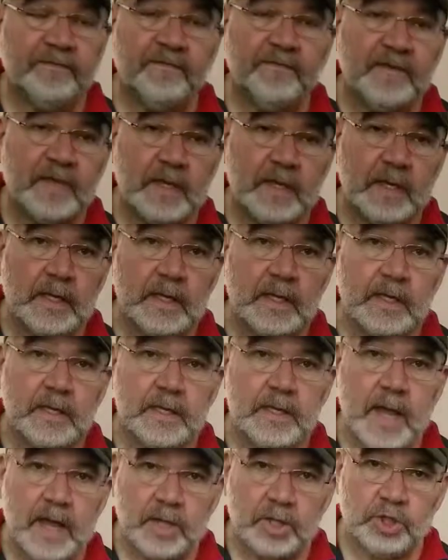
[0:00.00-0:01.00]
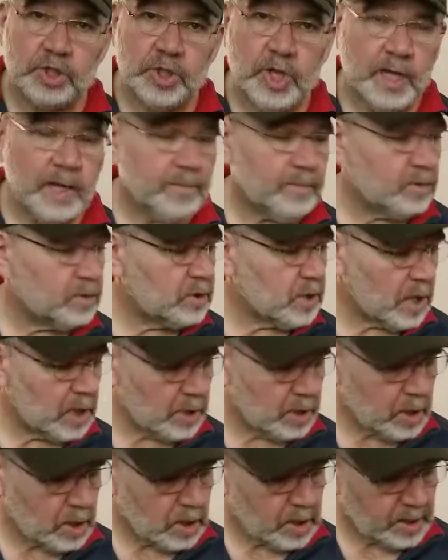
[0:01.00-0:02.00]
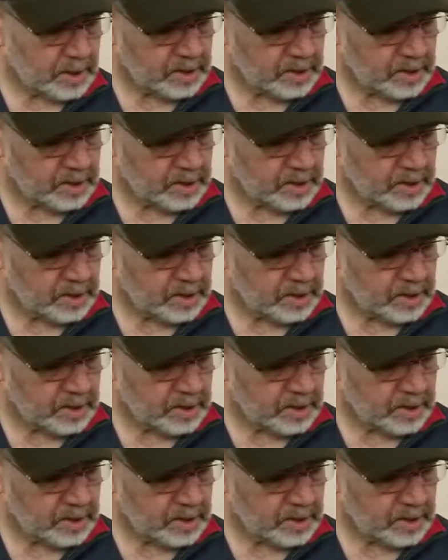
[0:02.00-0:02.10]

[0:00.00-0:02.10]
V neck shape done on